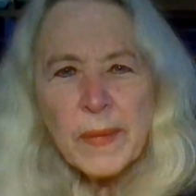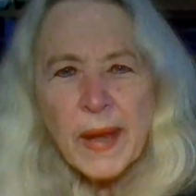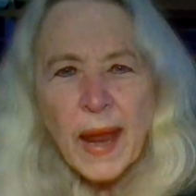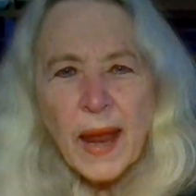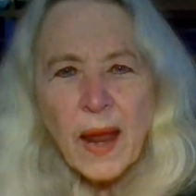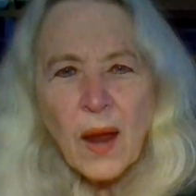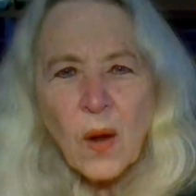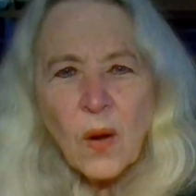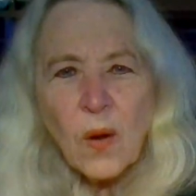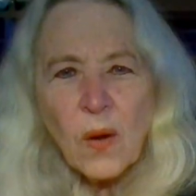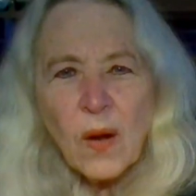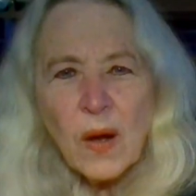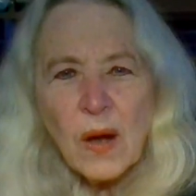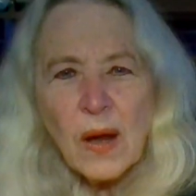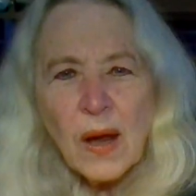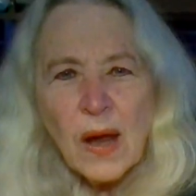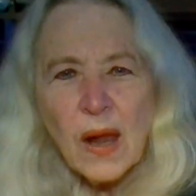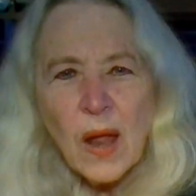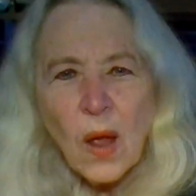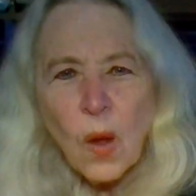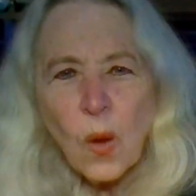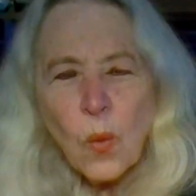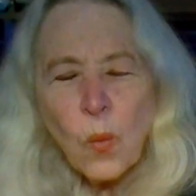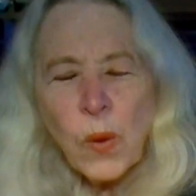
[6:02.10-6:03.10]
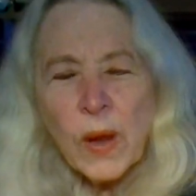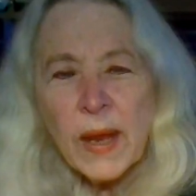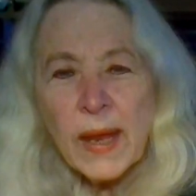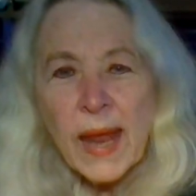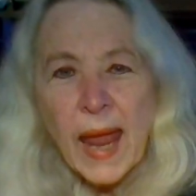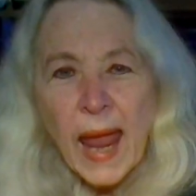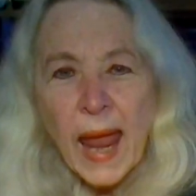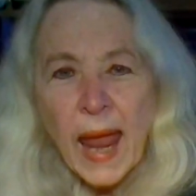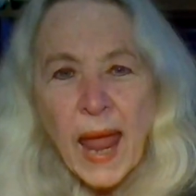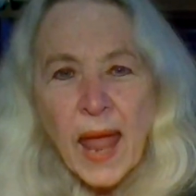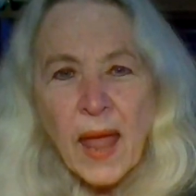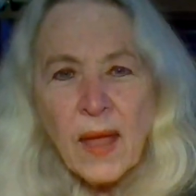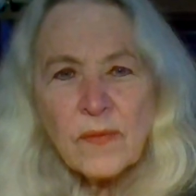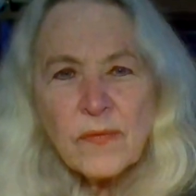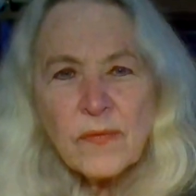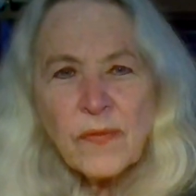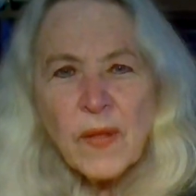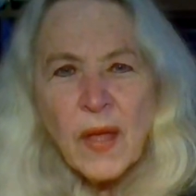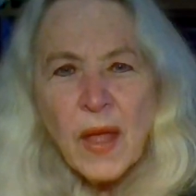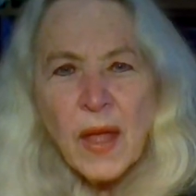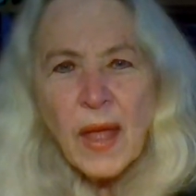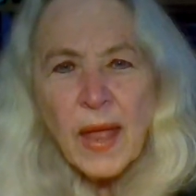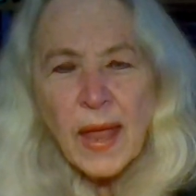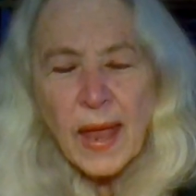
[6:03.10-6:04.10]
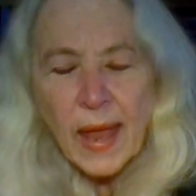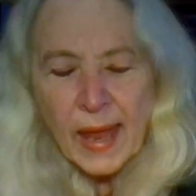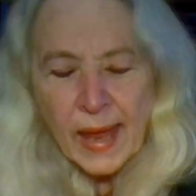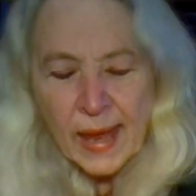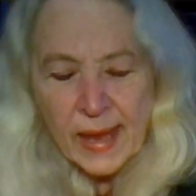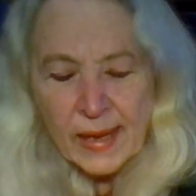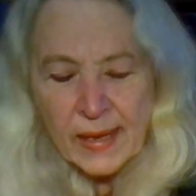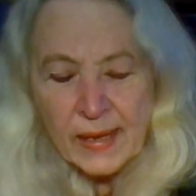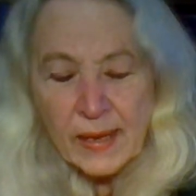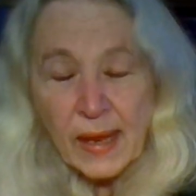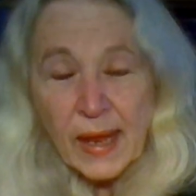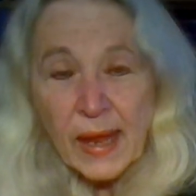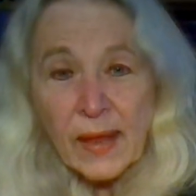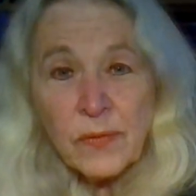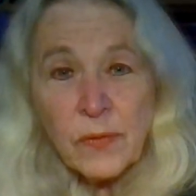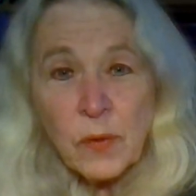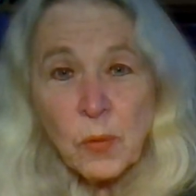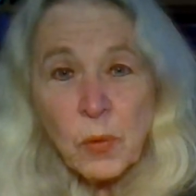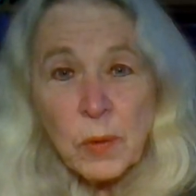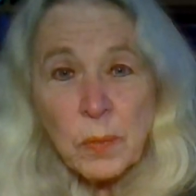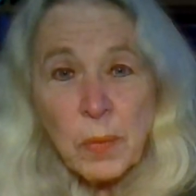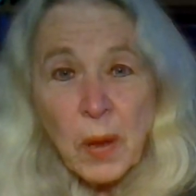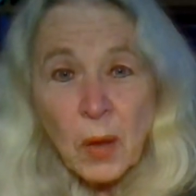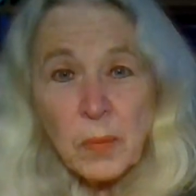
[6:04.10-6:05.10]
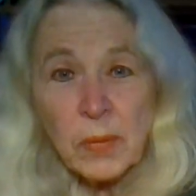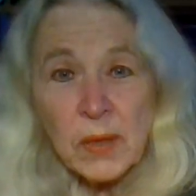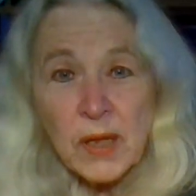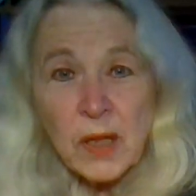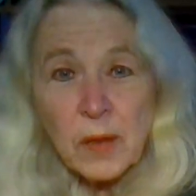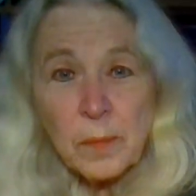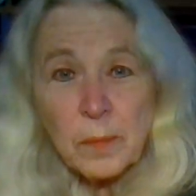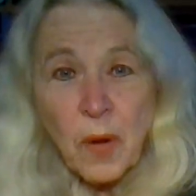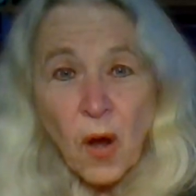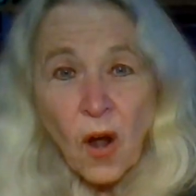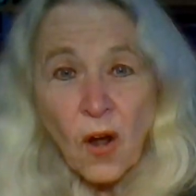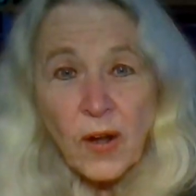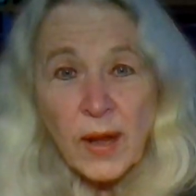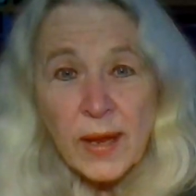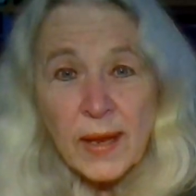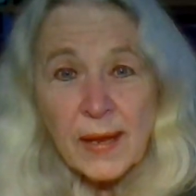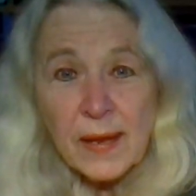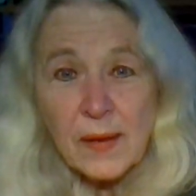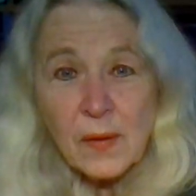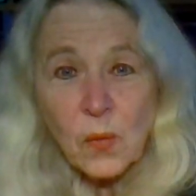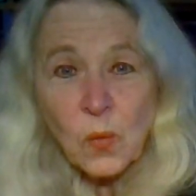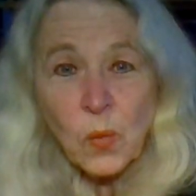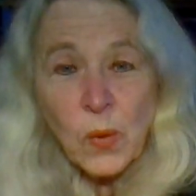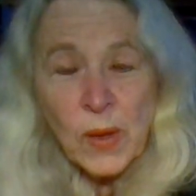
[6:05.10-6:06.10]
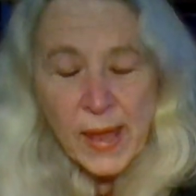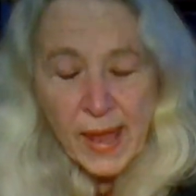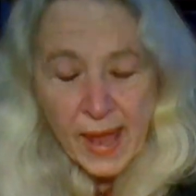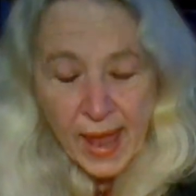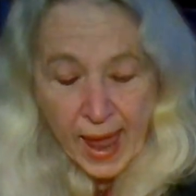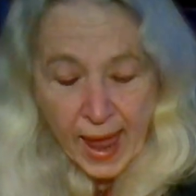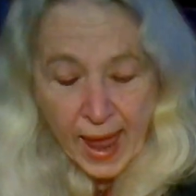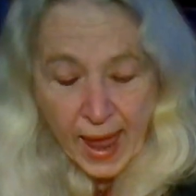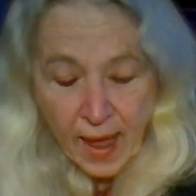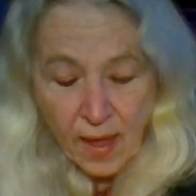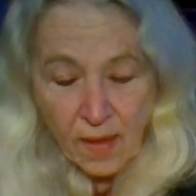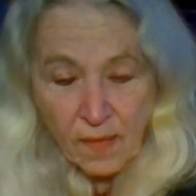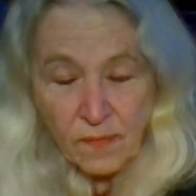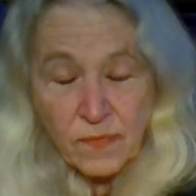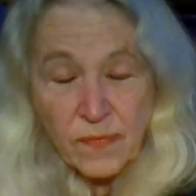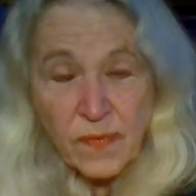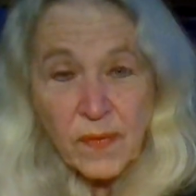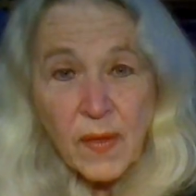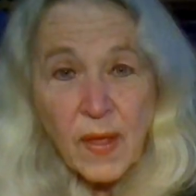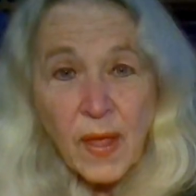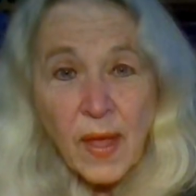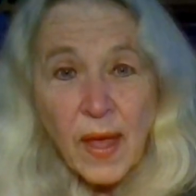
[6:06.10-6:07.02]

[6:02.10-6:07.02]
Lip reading: now? We have in the Republican Party, we have